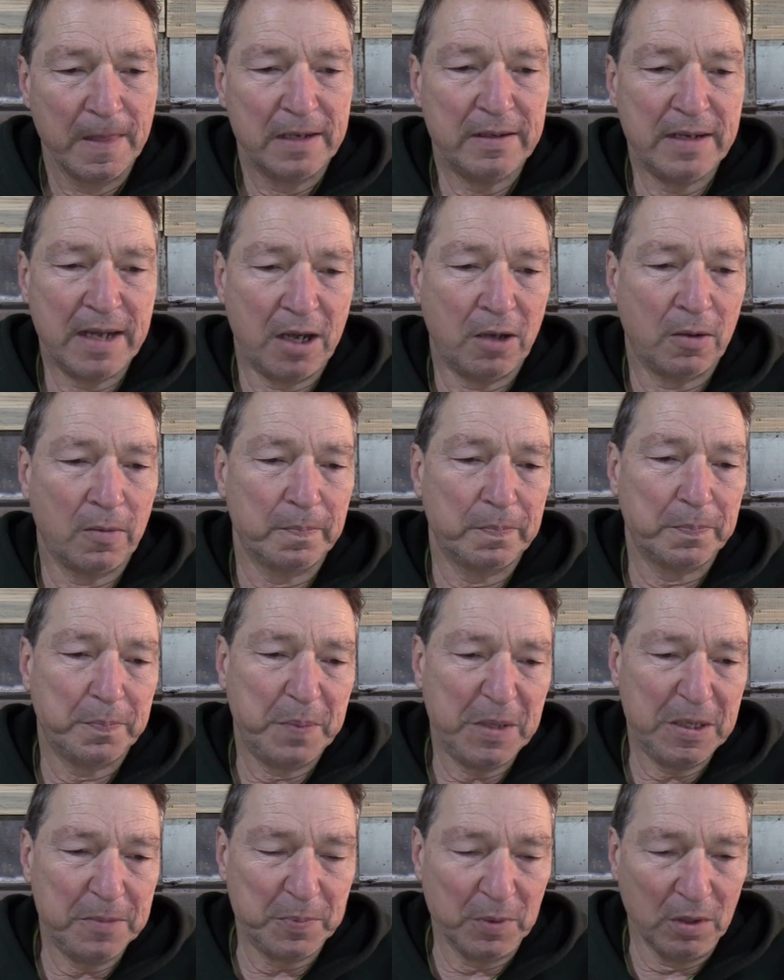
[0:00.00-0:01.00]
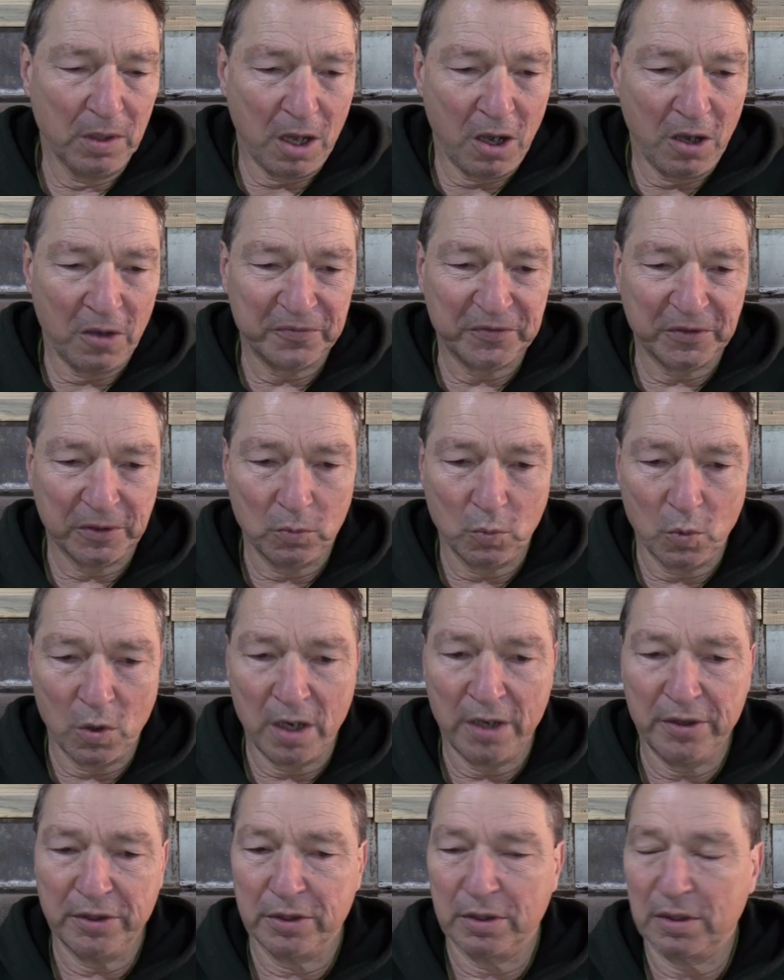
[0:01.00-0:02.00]
Now, people often
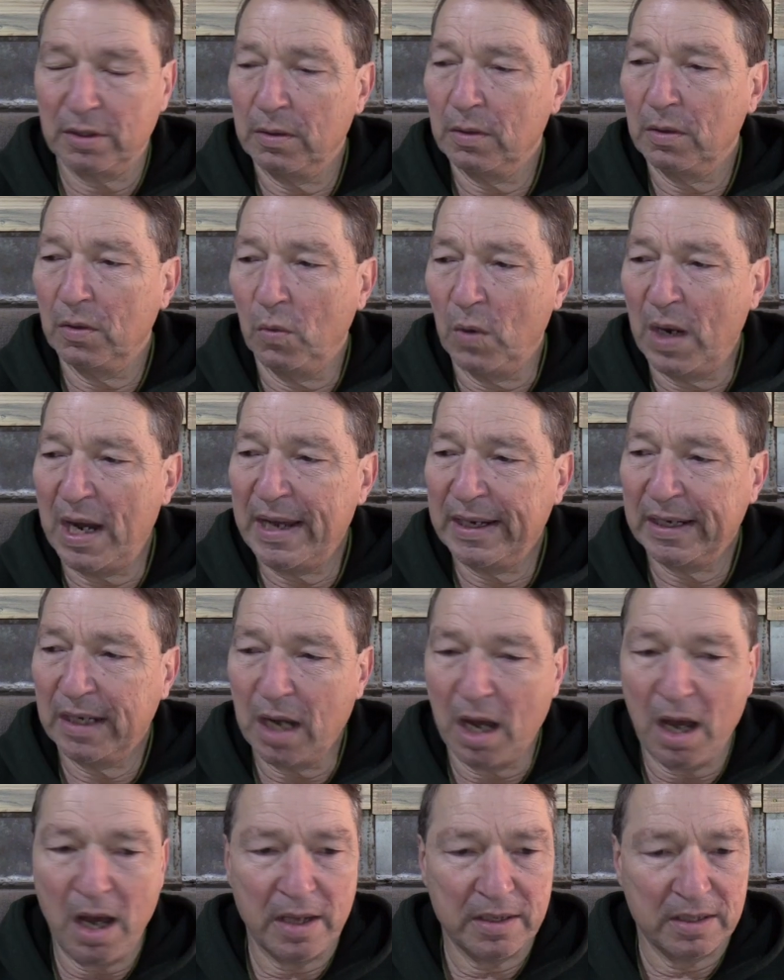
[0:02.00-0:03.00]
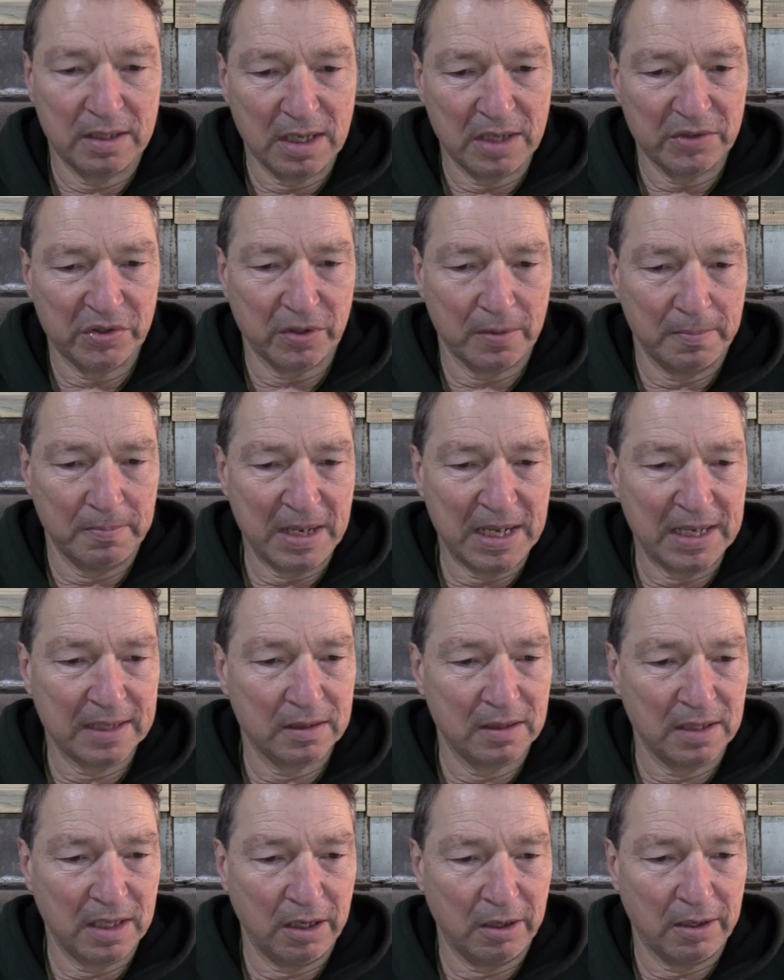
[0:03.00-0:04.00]
wonder why God doesn't
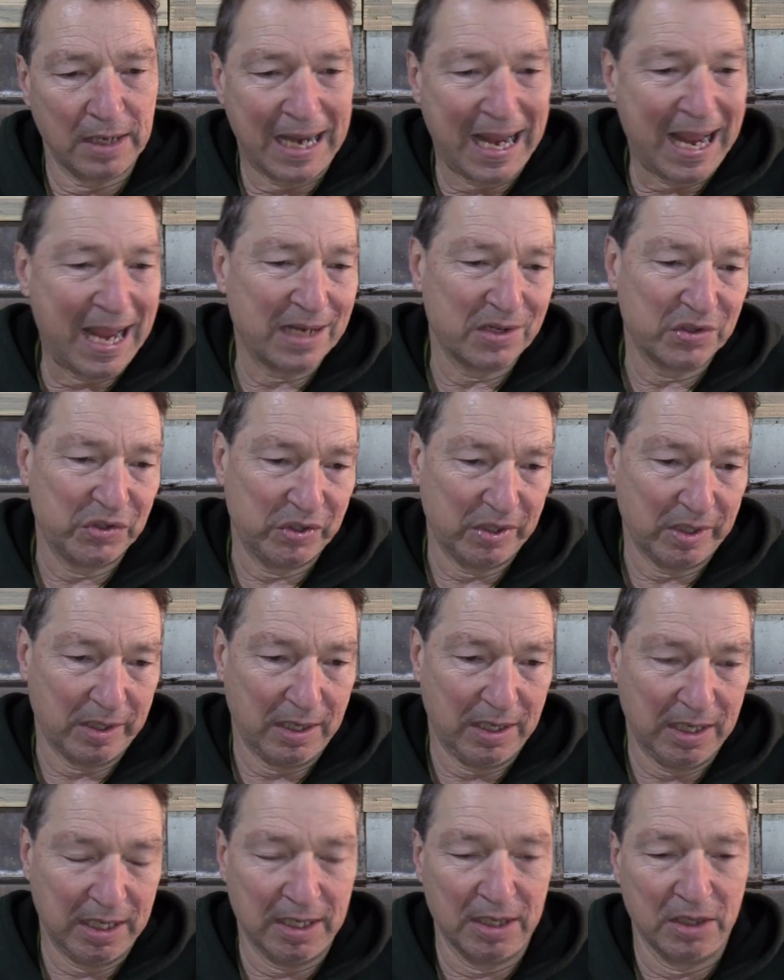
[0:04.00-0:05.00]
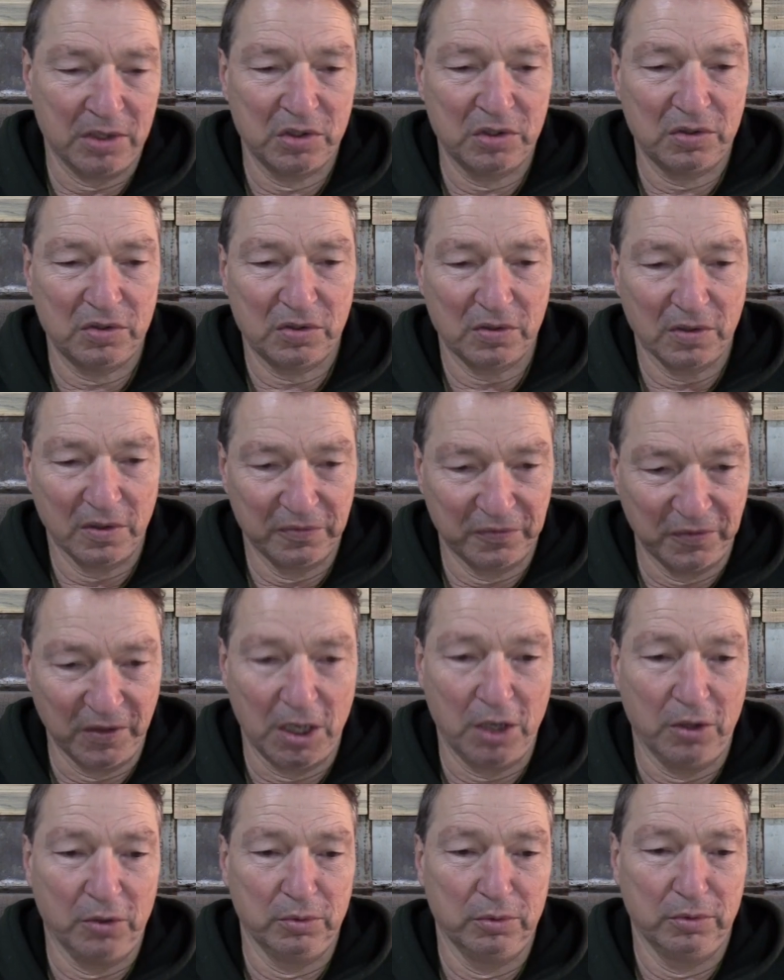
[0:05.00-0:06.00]
make their axe heads
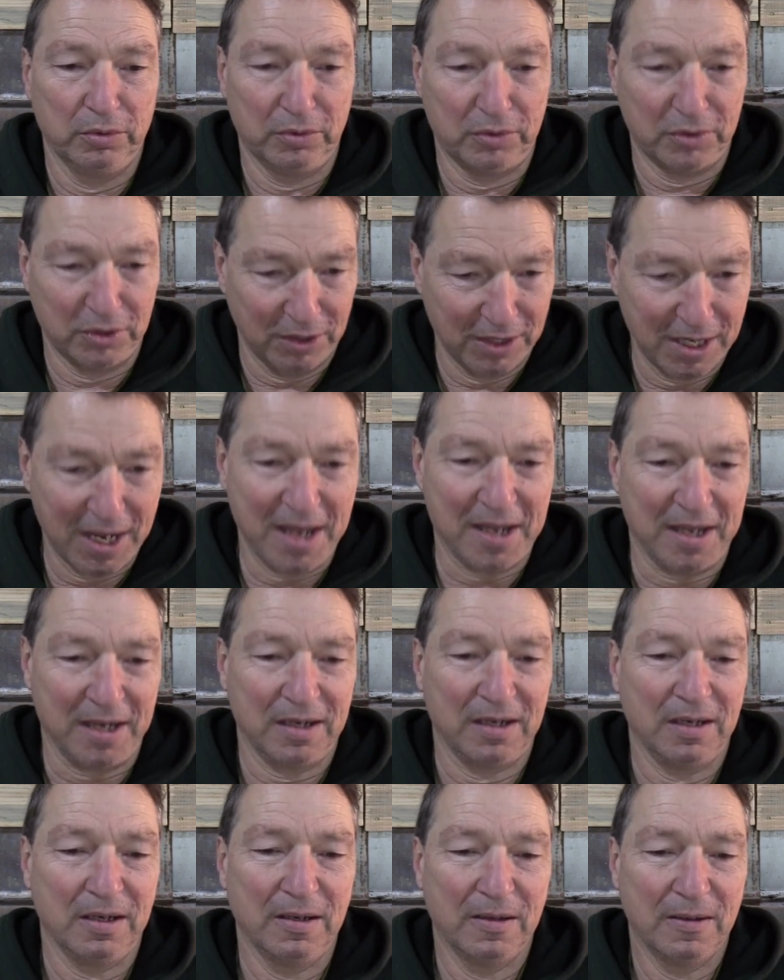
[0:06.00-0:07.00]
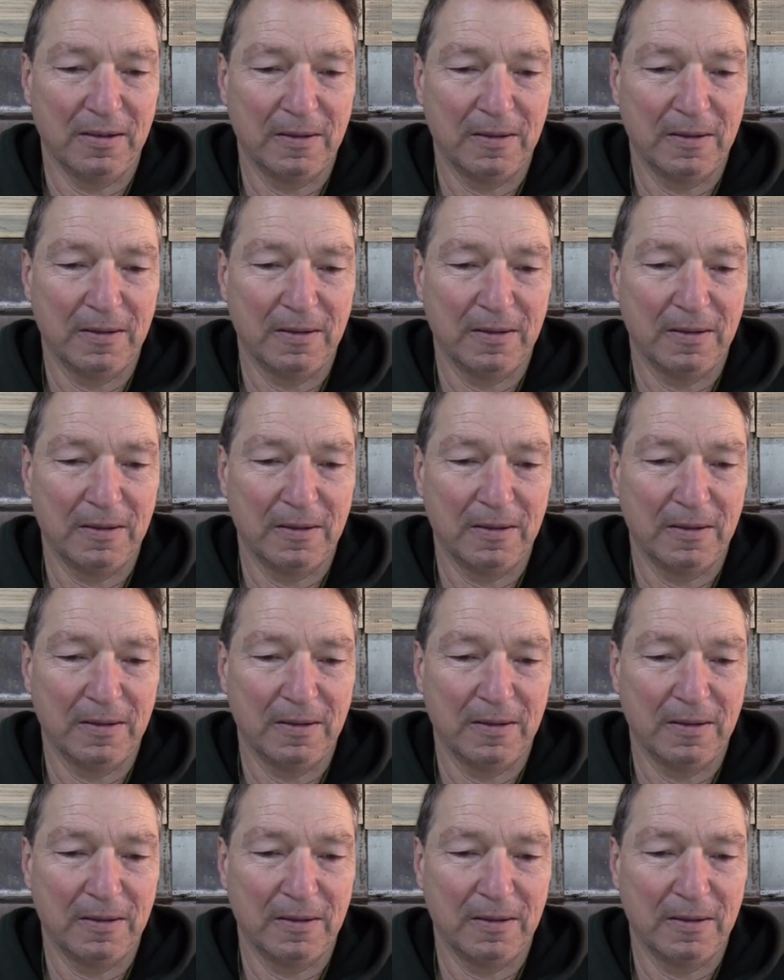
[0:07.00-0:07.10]
float today.